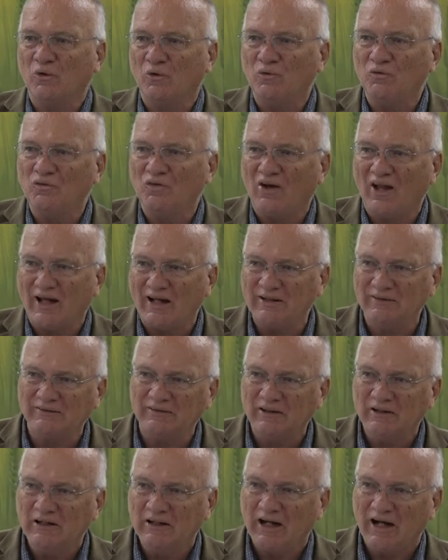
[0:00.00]
own lives,
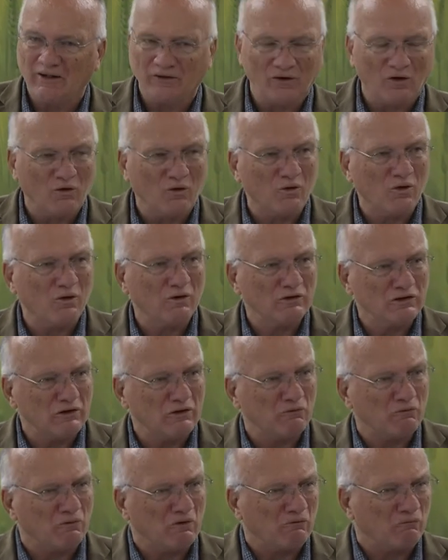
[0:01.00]
how the Lord,
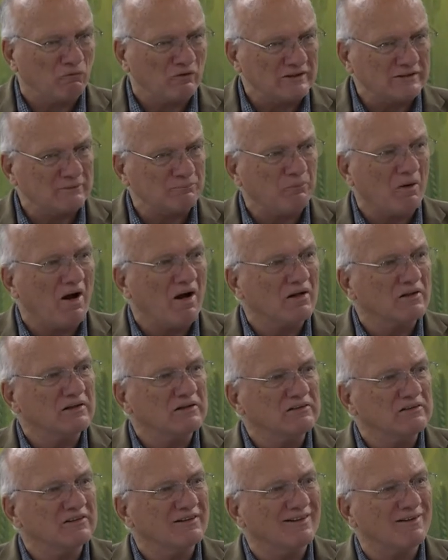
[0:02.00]
you're
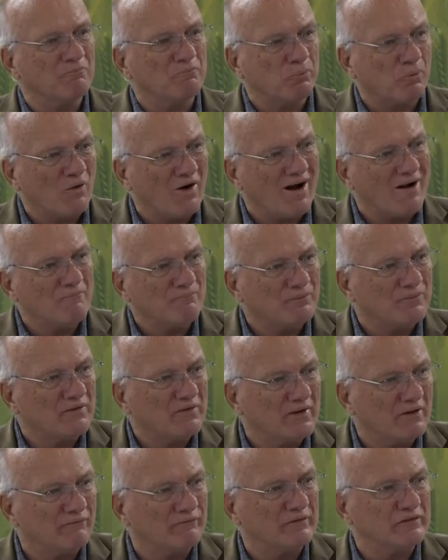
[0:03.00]
responding to the
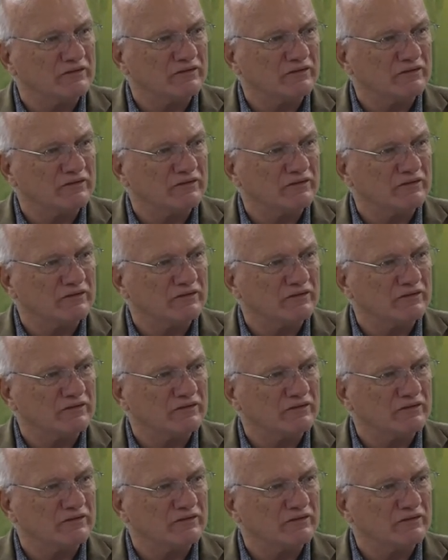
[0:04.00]
prompting of the